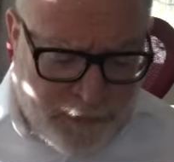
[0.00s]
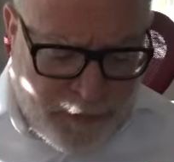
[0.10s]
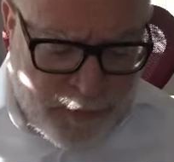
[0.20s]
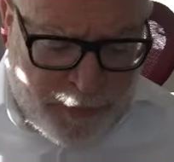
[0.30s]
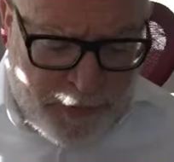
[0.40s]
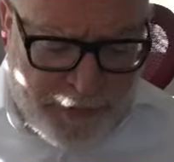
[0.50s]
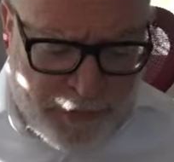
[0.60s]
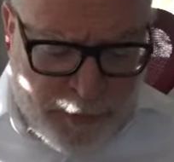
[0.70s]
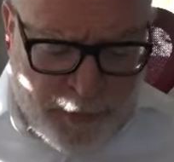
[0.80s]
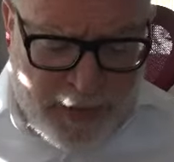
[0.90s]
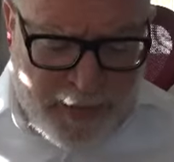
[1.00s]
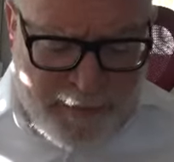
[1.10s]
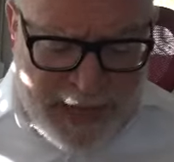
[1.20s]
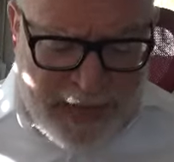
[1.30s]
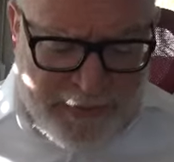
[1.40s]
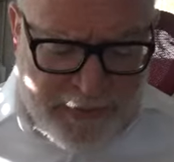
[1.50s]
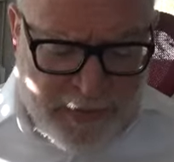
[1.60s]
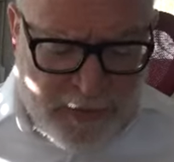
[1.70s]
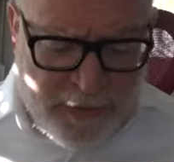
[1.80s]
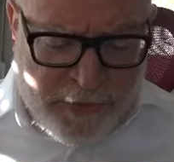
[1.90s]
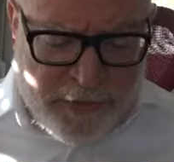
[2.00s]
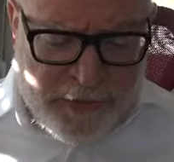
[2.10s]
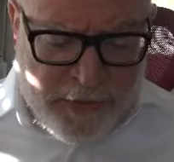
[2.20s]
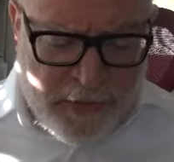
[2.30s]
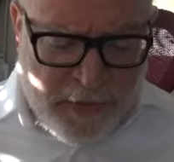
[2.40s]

when a person is wearing a mask, which is